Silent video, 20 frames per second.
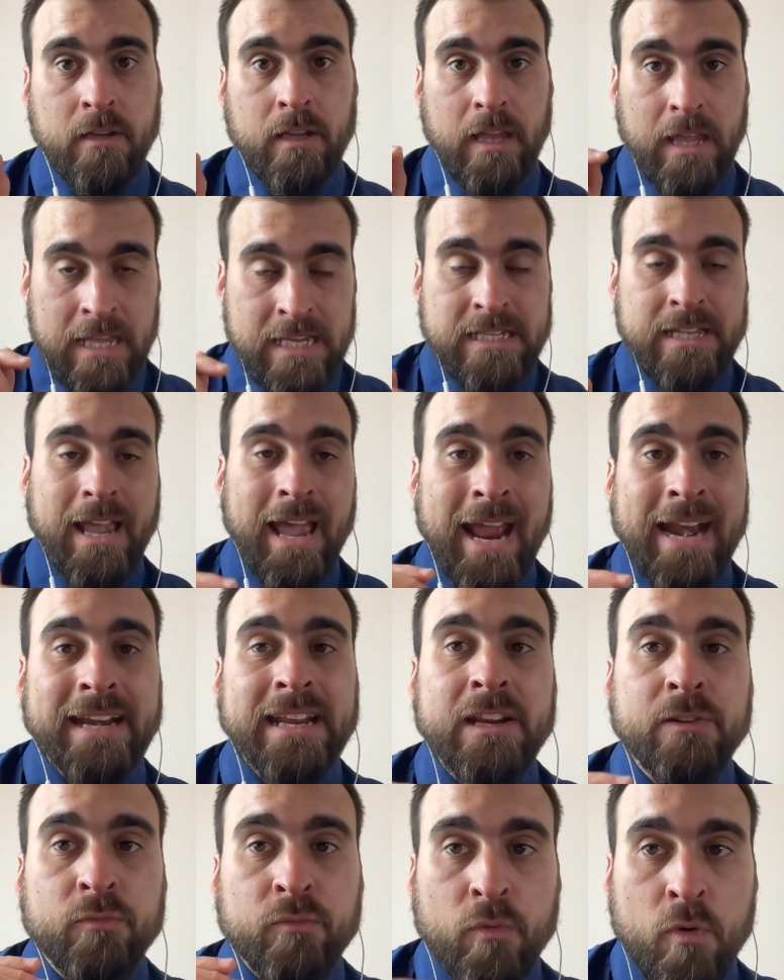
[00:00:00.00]
Is there
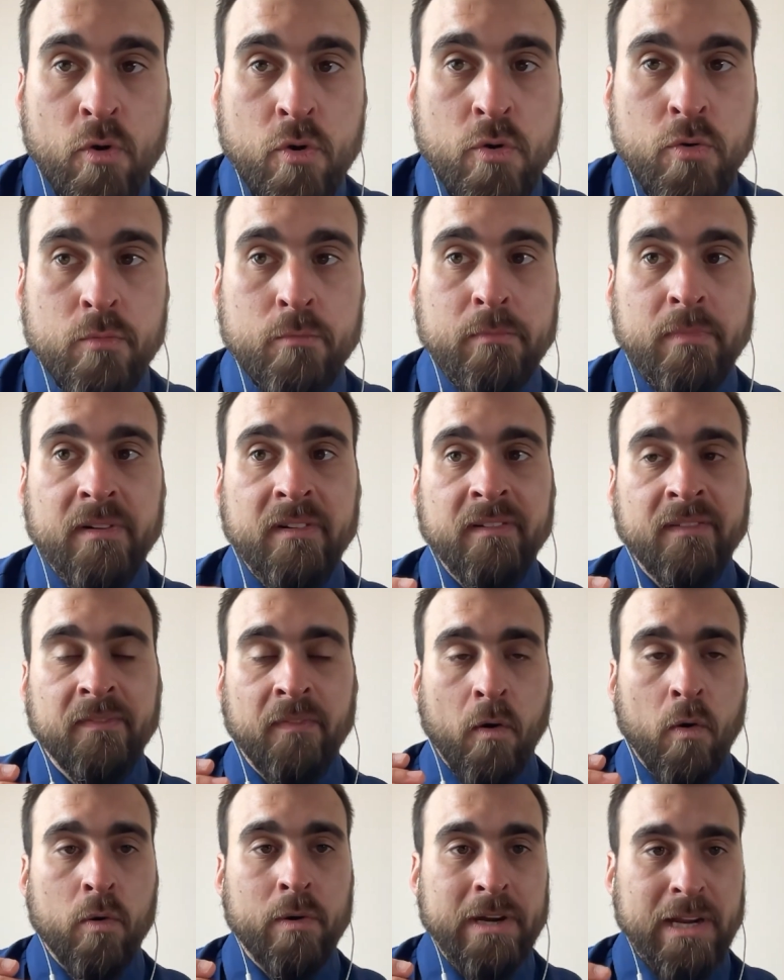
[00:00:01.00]
any room
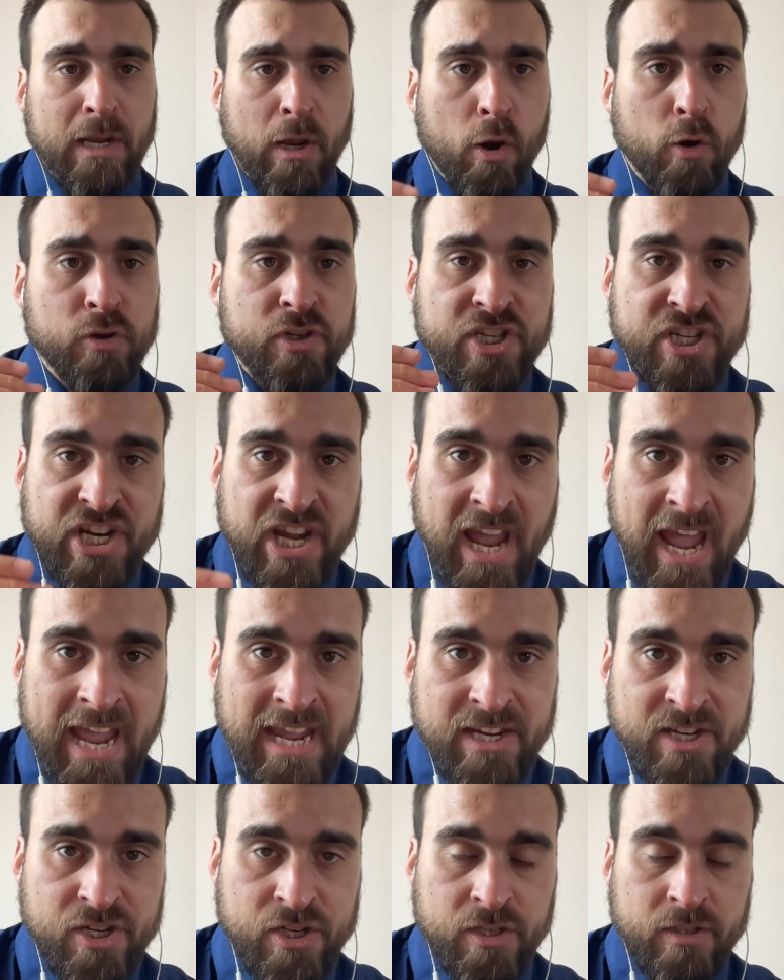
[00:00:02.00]
for
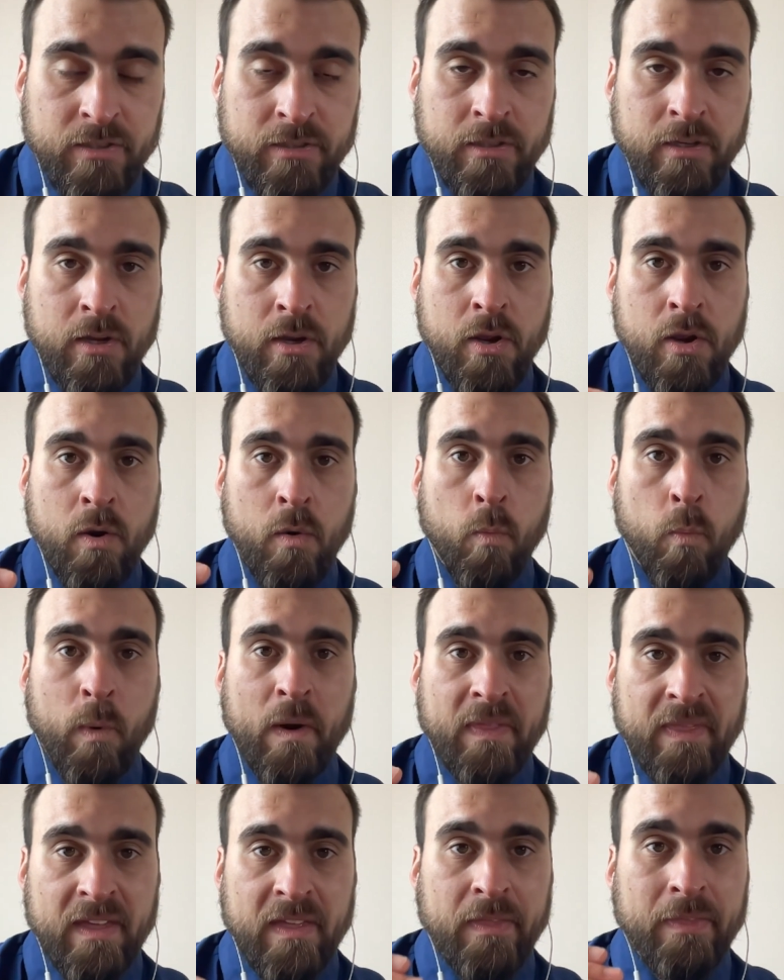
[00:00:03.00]
negotiation
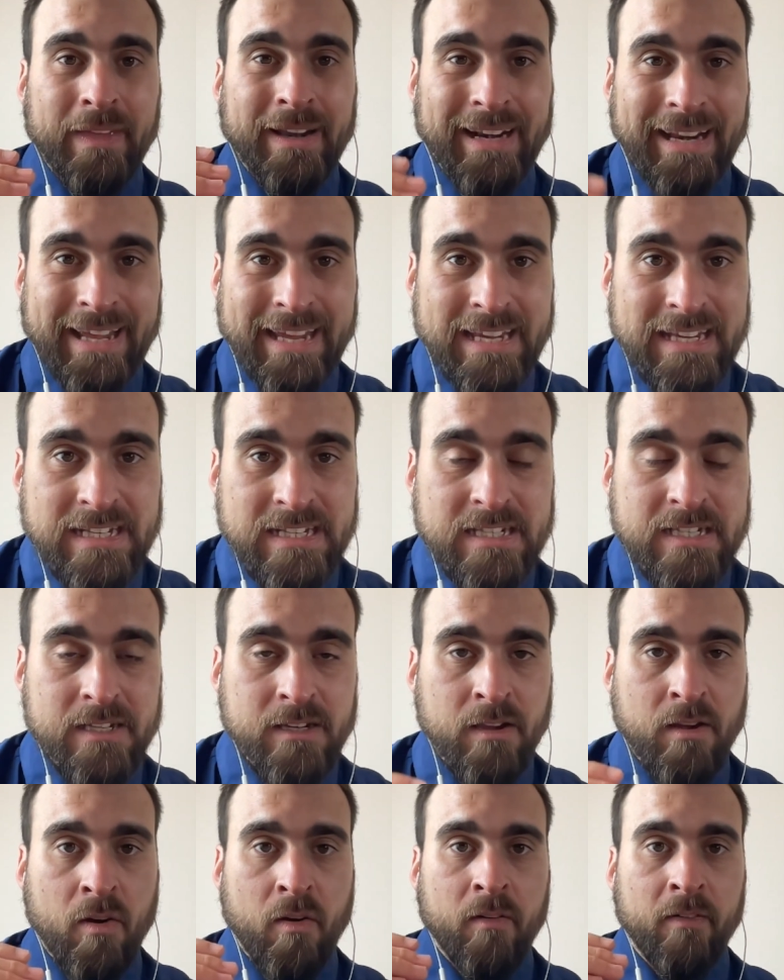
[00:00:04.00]
within the lease
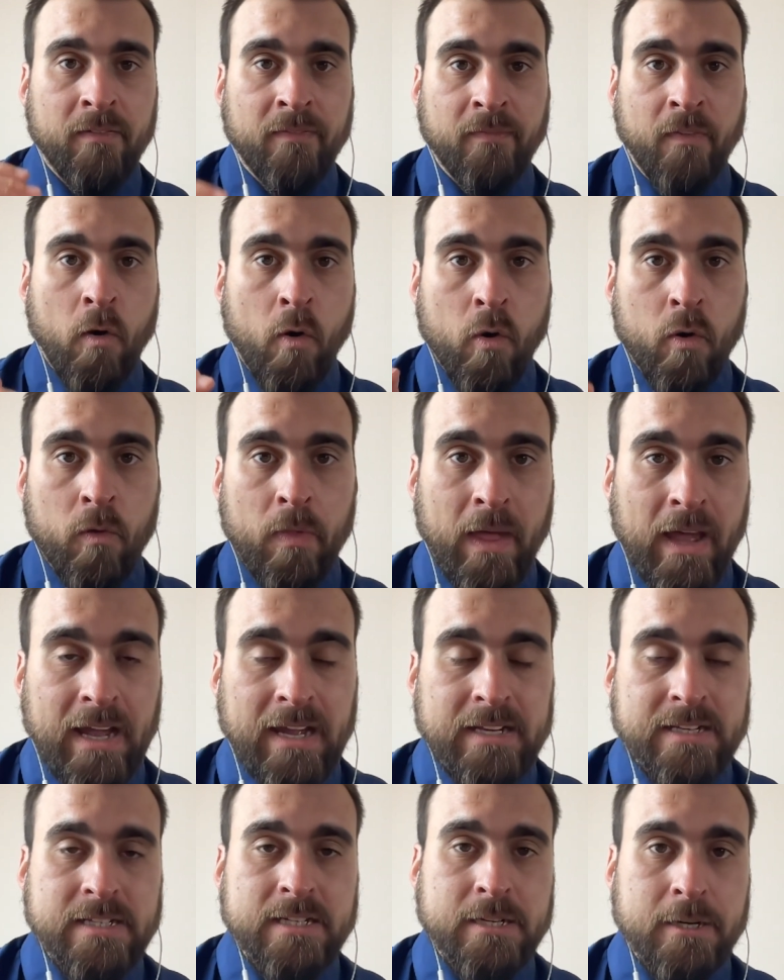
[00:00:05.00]
for
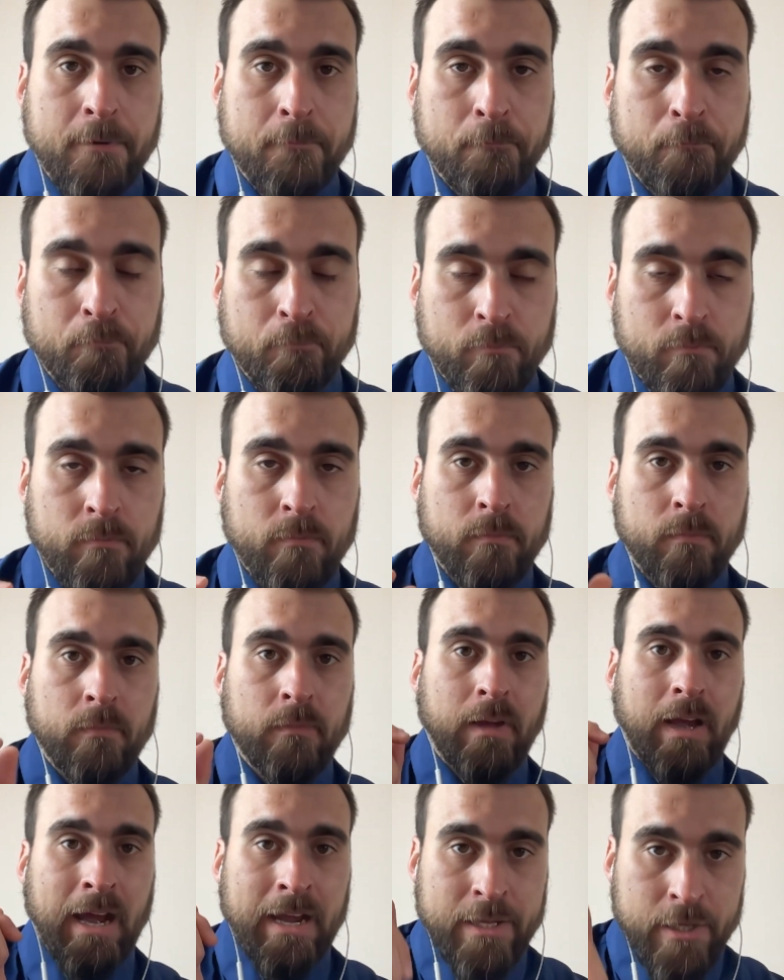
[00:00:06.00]
that?
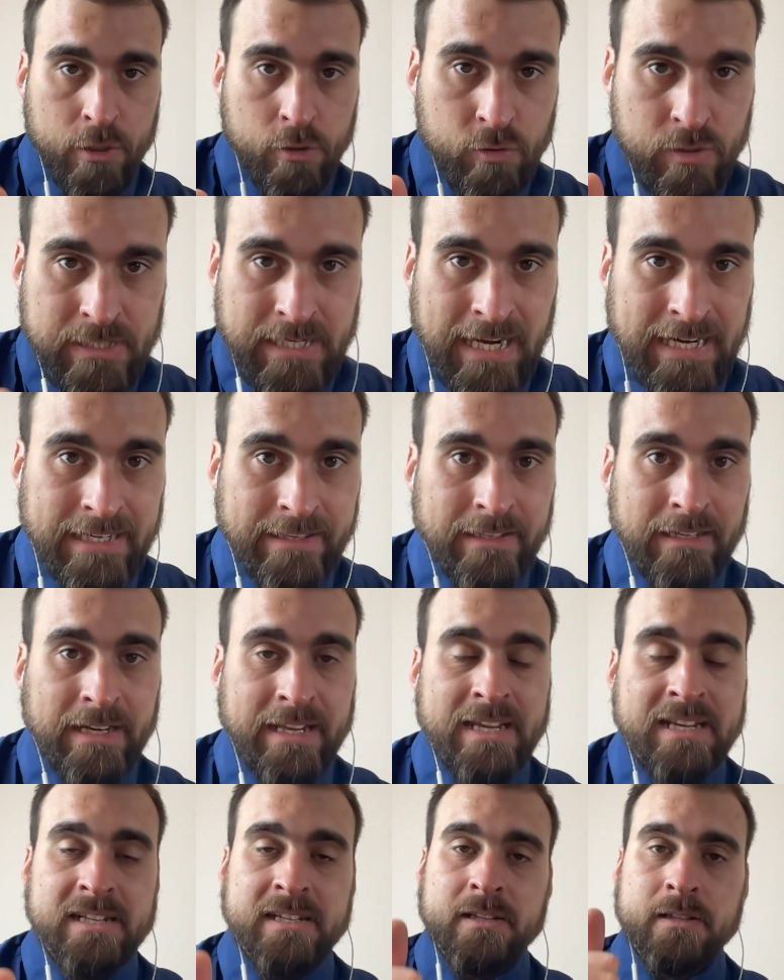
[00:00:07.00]
Are you signing the
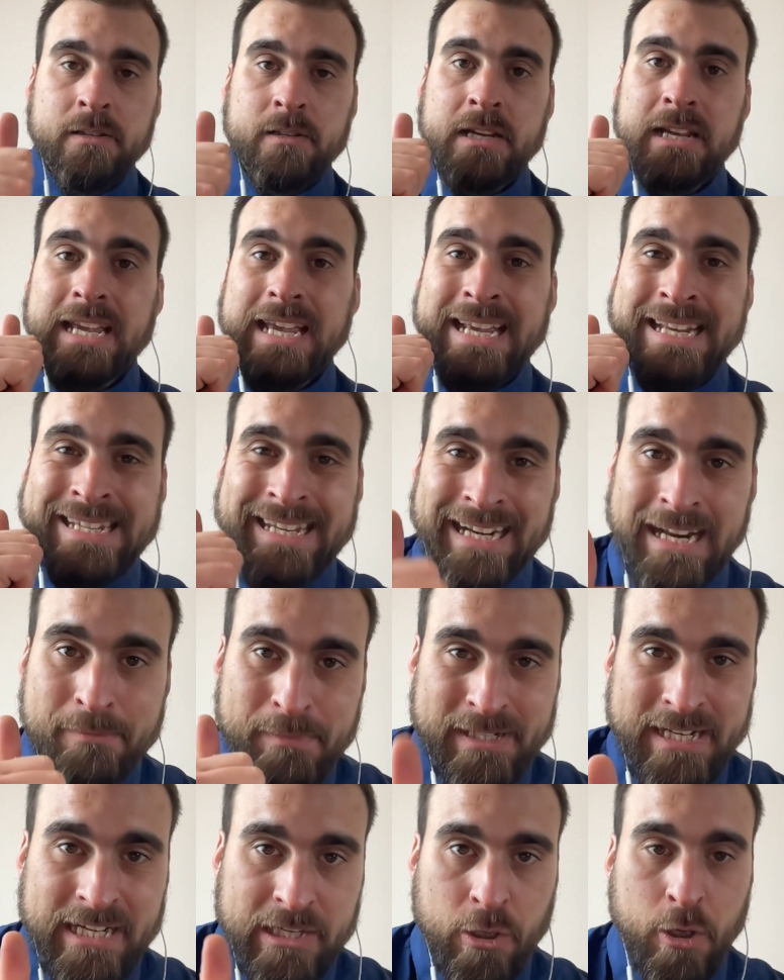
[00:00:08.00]
lease? Is a
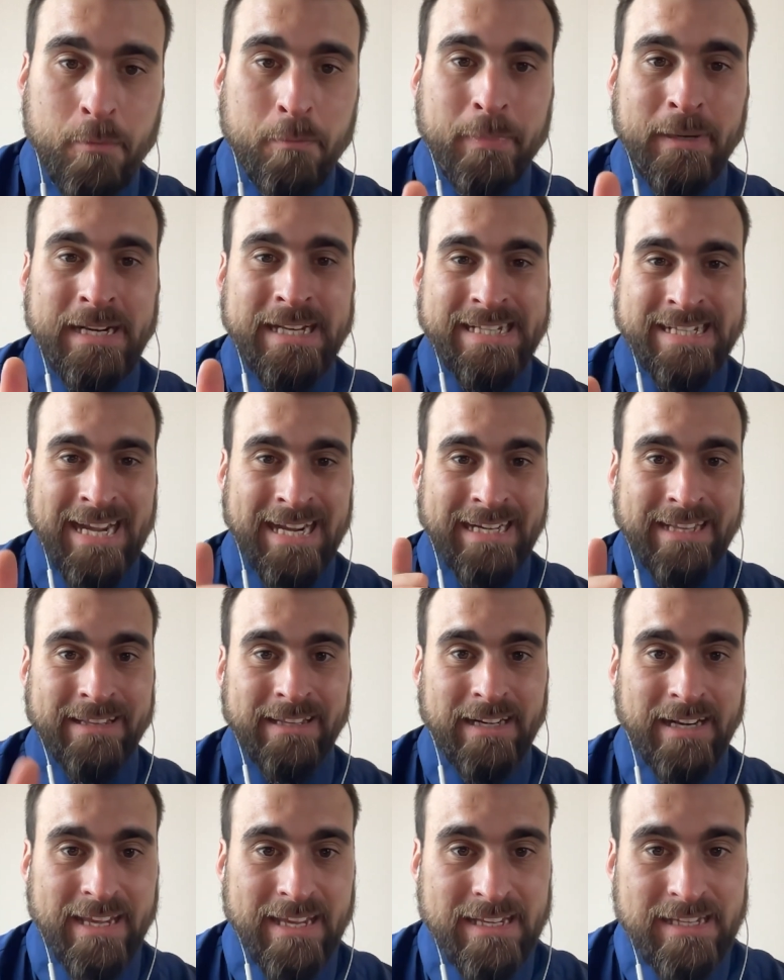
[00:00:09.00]
limited company signing the
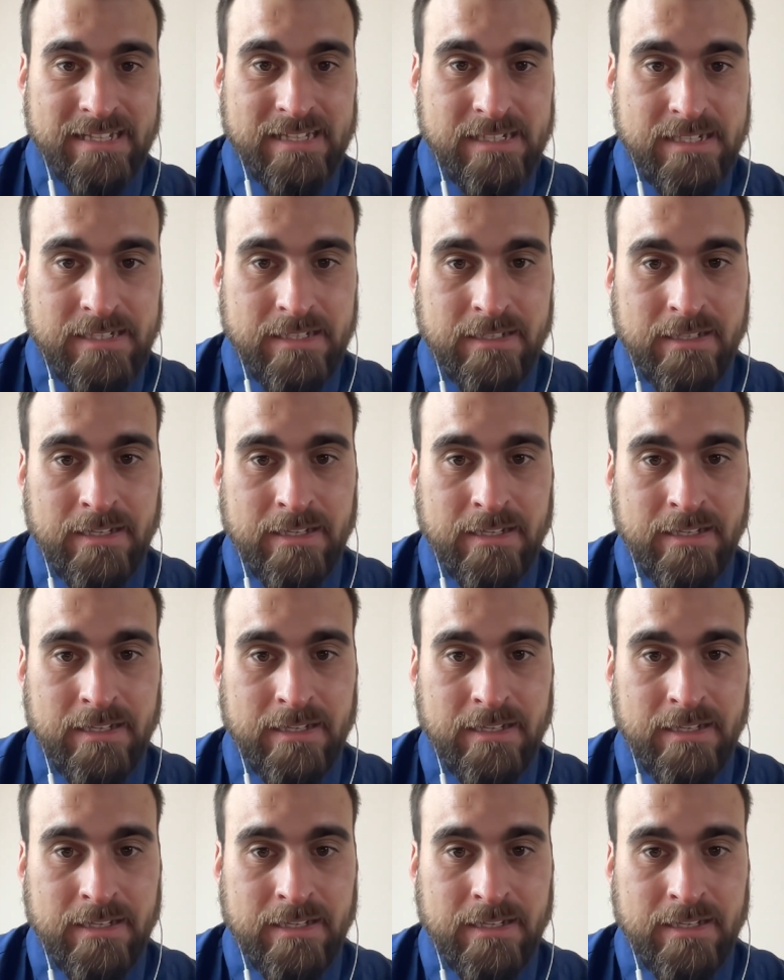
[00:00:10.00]
lease?